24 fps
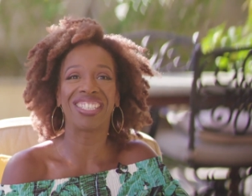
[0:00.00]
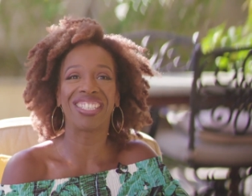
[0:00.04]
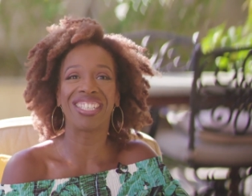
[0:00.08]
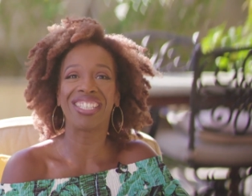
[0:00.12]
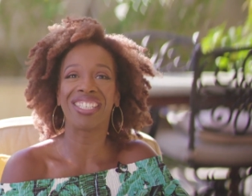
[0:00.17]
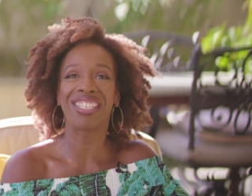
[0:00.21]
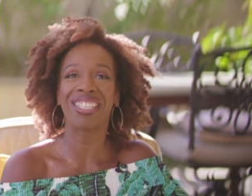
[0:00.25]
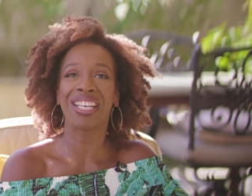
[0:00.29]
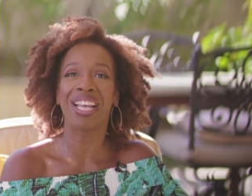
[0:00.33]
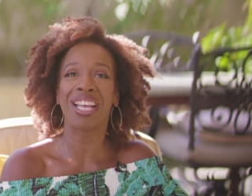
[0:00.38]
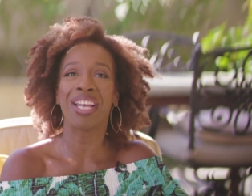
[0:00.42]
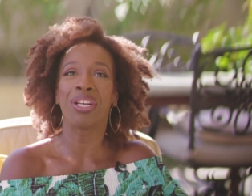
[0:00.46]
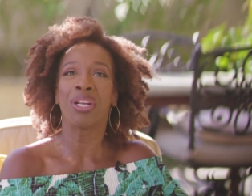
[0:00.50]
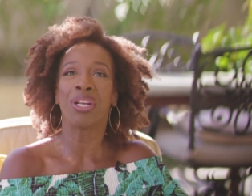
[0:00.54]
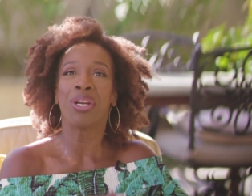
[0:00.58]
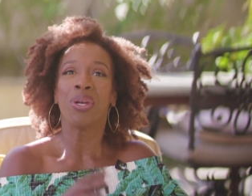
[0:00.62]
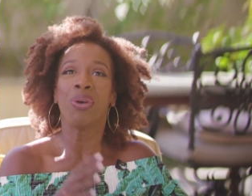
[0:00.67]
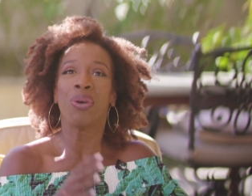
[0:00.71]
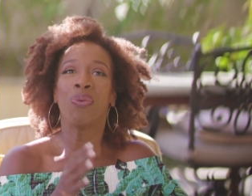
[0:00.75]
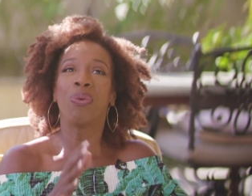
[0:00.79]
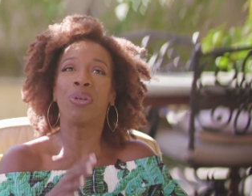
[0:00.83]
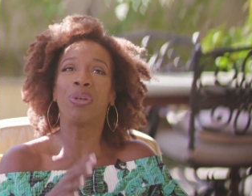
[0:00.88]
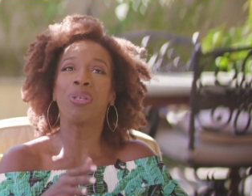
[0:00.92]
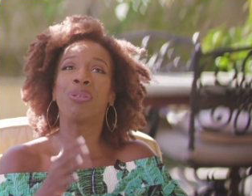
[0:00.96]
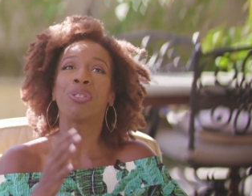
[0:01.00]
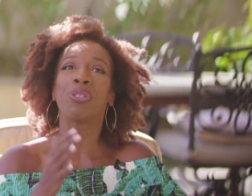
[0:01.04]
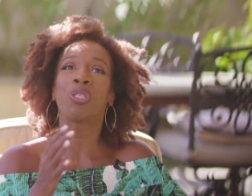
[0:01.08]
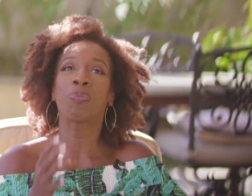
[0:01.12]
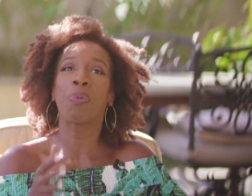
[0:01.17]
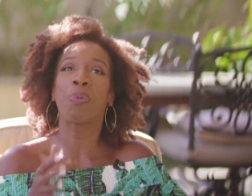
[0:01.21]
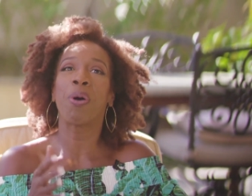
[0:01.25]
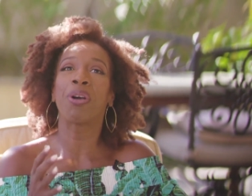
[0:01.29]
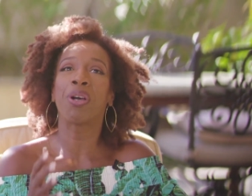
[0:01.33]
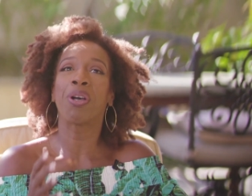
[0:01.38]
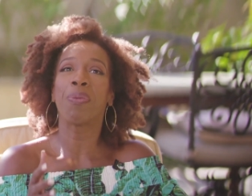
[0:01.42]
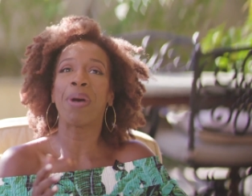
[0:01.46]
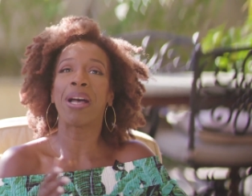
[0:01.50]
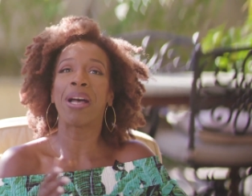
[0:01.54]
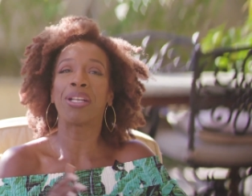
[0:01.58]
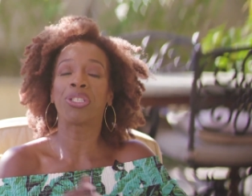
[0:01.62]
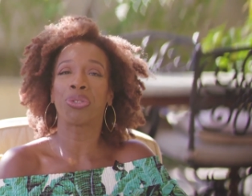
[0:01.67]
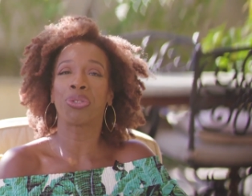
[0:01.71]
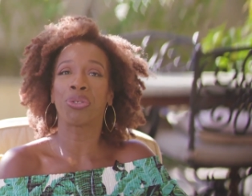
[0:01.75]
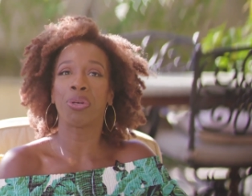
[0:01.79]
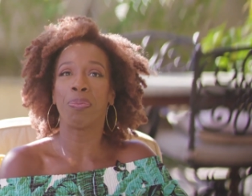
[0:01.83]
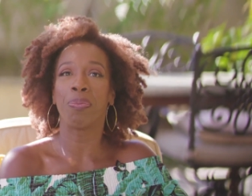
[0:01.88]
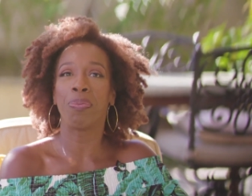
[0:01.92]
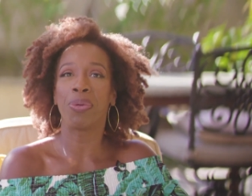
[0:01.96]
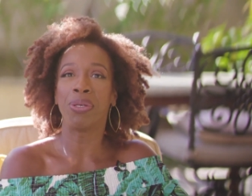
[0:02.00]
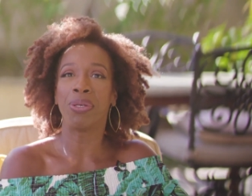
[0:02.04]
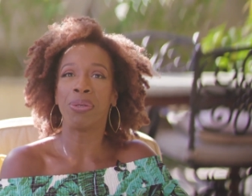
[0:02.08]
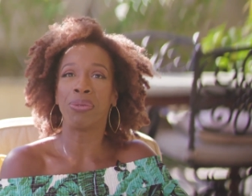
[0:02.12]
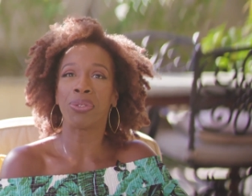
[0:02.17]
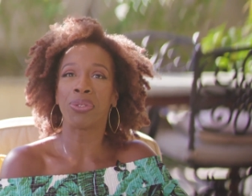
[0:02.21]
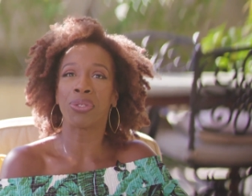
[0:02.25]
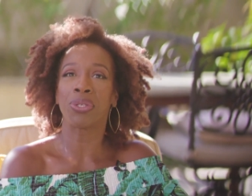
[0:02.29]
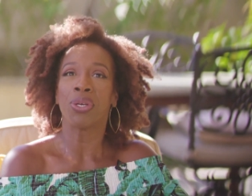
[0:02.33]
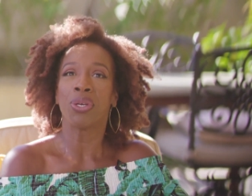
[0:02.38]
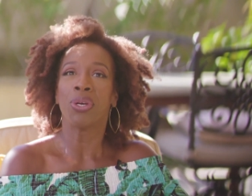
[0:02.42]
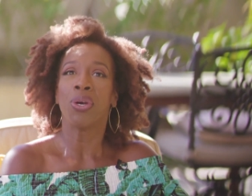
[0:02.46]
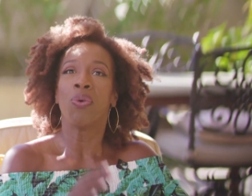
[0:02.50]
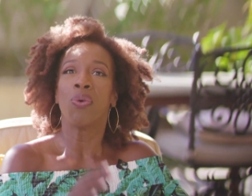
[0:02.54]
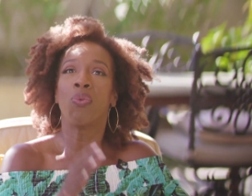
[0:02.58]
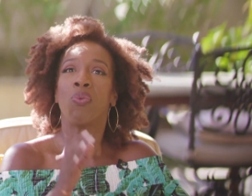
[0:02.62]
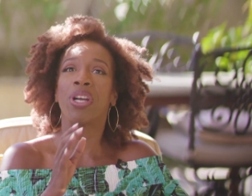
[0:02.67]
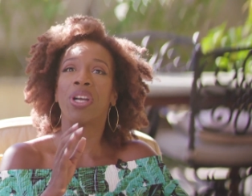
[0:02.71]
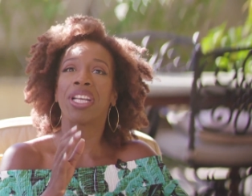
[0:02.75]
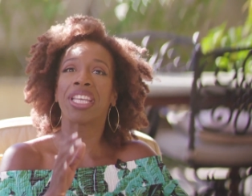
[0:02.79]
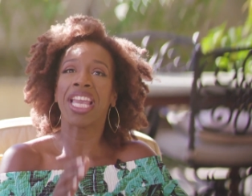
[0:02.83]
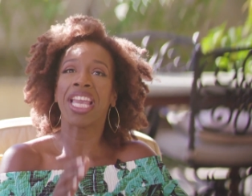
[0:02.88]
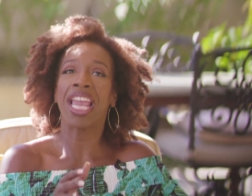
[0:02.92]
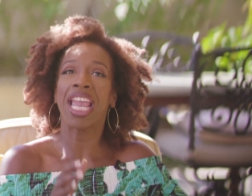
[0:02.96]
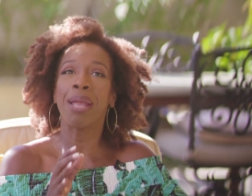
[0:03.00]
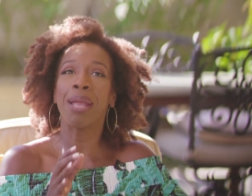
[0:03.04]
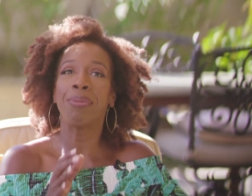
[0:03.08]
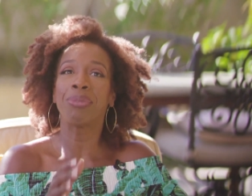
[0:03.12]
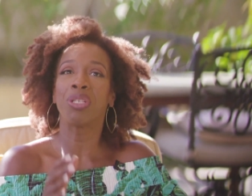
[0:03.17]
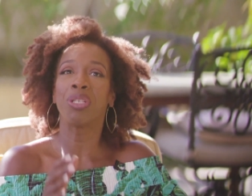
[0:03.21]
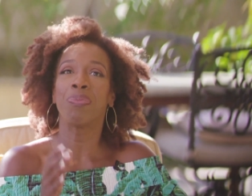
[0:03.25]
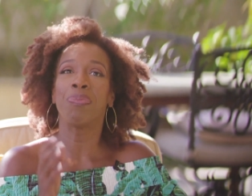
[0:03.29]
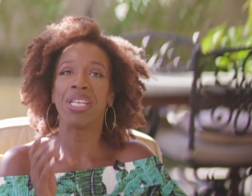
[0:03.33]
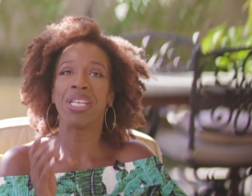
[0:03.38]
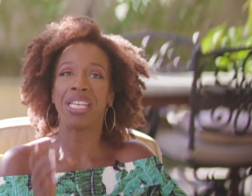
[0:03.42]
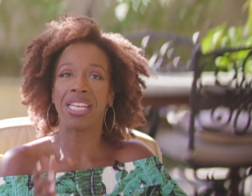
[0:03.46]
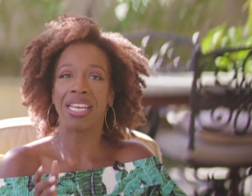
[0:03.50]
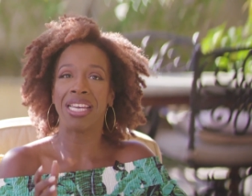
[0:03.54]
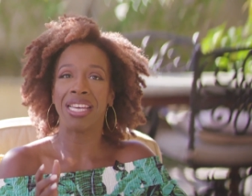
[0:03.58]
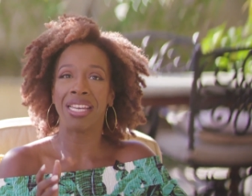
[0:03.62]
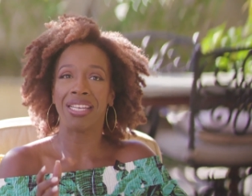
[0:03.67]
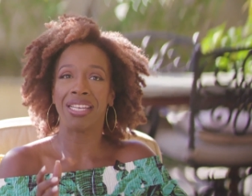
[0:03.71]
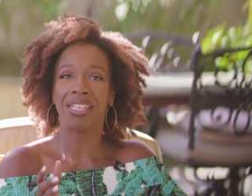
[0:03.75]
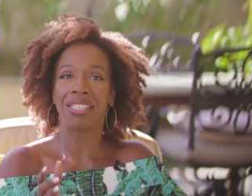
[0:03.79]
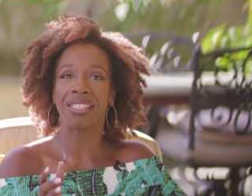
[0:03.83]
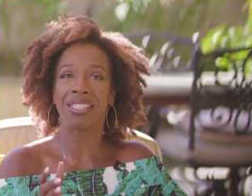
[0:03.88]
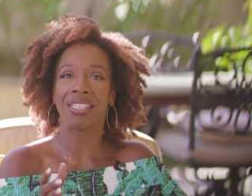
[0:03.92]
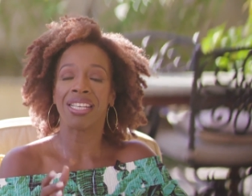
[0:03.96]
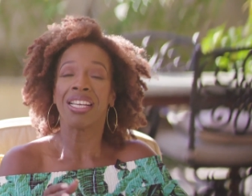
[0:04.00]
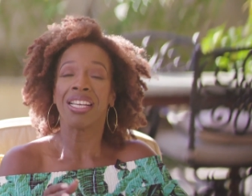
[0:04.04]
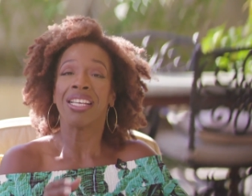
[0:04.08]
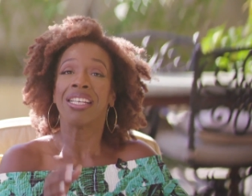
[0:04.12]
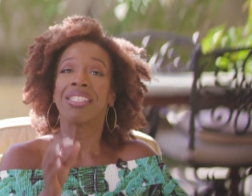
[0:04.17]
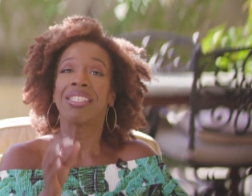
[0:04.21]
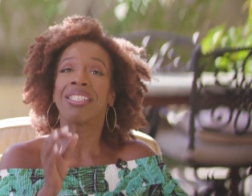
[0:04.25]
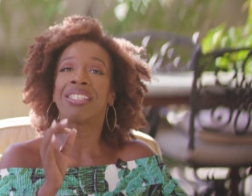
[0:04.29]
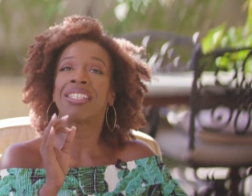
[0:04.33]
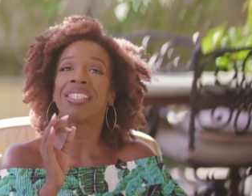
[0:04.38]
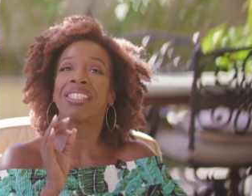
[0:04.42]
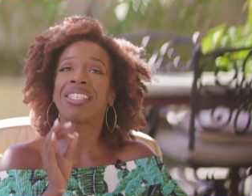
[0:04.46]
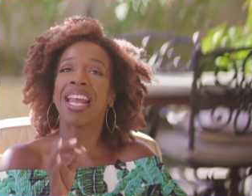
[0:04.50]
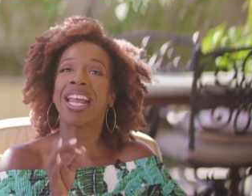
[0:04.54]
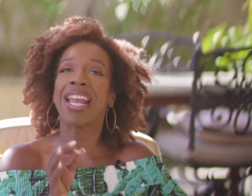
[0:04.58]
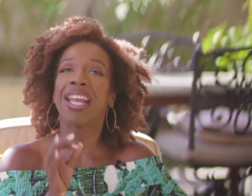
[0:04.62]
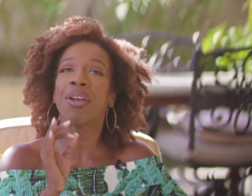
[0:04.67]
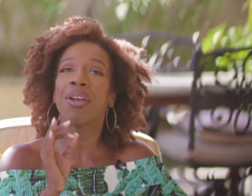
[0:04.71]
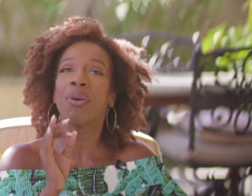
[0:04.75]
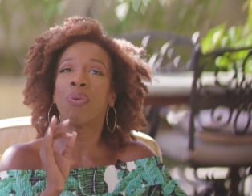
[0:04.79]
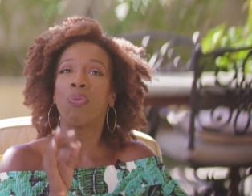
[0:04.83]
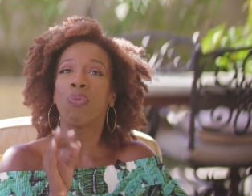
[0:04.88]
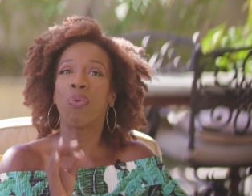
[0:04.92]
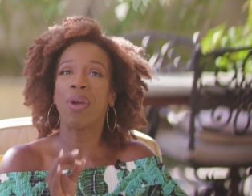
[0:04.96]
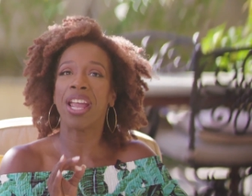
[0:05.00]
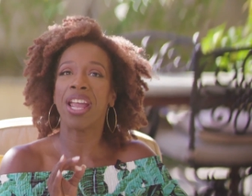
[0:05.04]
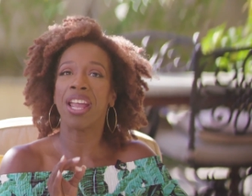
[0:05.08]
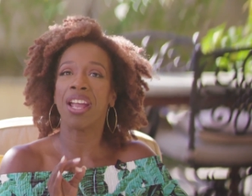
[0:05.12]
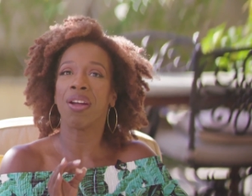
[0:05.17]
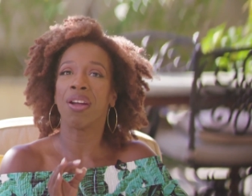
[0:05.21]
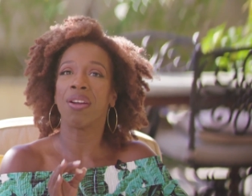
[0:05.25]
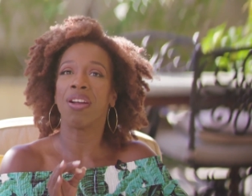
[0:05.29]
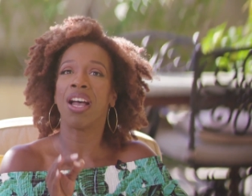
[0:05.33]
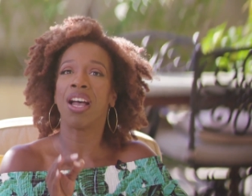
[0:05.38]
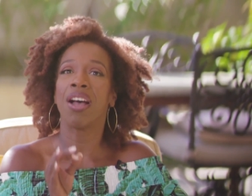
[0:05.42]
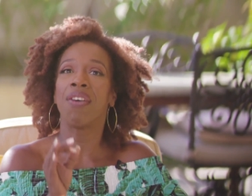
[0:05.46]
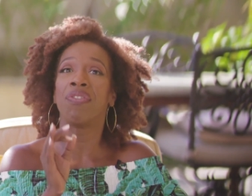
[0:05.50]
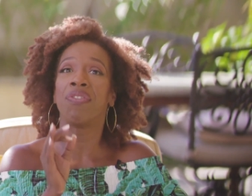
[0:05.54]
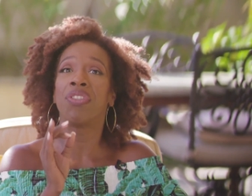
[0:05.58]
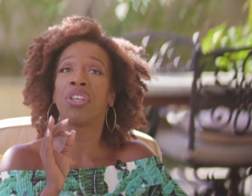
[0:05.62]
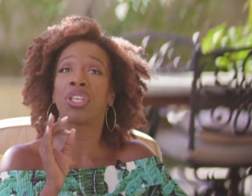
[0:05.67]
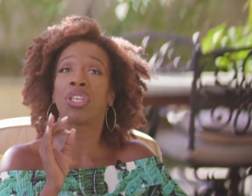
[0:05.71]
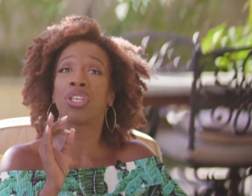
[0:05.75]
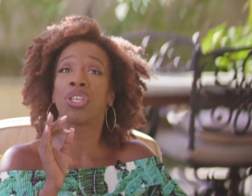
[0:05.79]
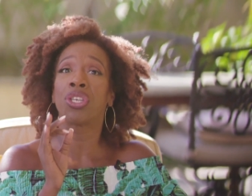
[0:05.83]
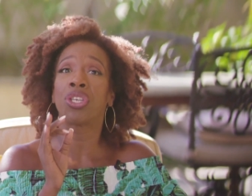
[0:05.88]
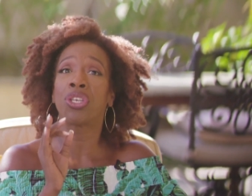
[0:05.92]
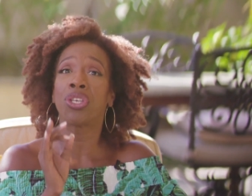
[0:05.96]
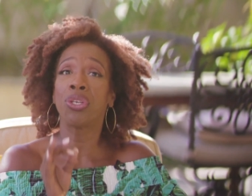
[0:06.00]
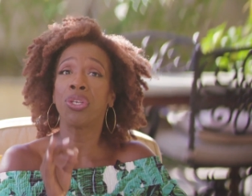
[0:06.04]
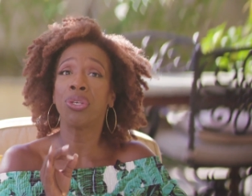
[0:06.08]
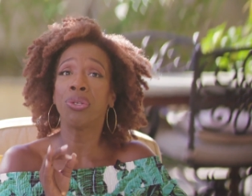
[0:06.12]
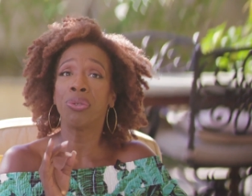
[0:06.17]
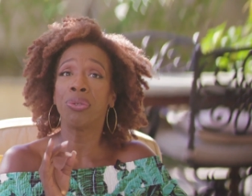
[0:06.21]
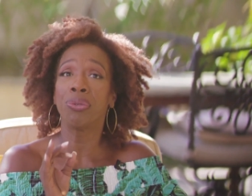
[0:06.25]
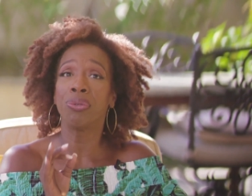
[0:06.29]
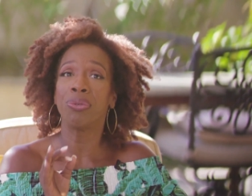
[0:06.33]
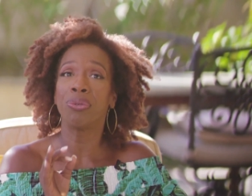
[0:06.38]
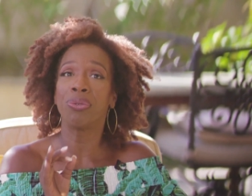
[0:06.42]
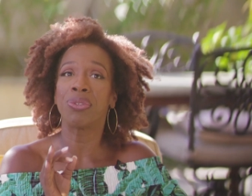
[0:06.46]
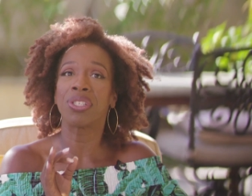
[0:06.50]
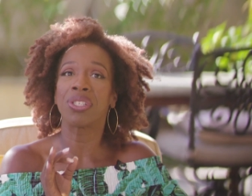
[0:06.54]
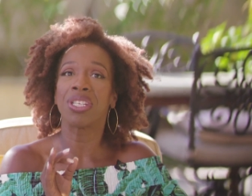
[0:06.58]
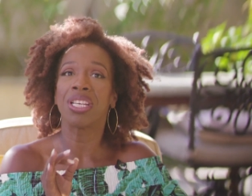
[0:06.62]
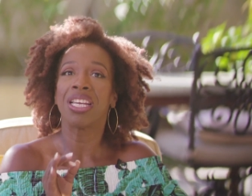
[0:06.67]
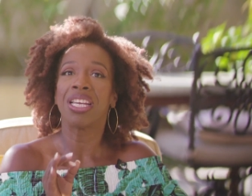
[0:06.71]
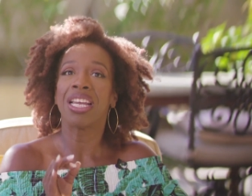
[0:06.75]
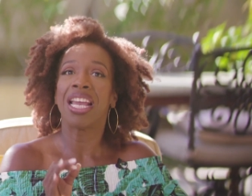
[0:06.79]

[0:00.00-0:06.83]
She said, when you spoke about your abuse, what came to me is, stay aware of the cues